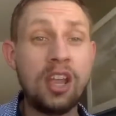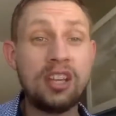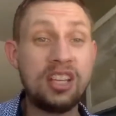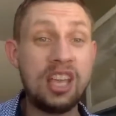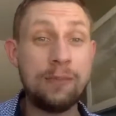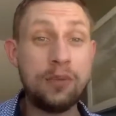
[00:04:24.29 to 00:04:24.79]
to
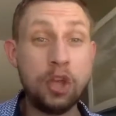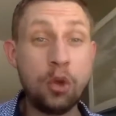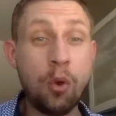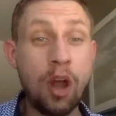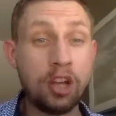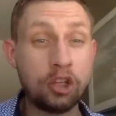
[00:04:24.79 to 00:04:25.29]
keep you
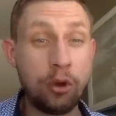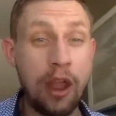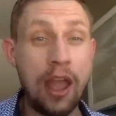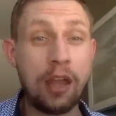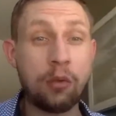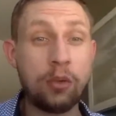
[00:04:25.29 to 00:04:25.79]
on
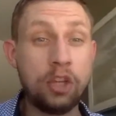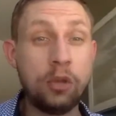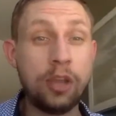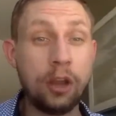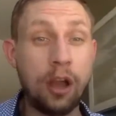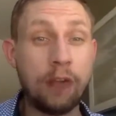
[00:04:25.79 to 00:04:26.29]
track when you
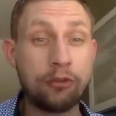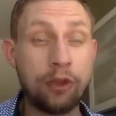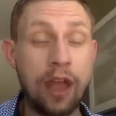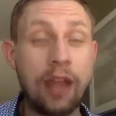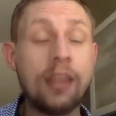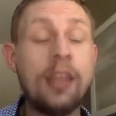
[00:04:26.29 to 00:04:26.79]
get off
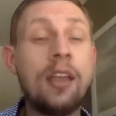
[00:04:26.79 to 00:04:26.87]
track,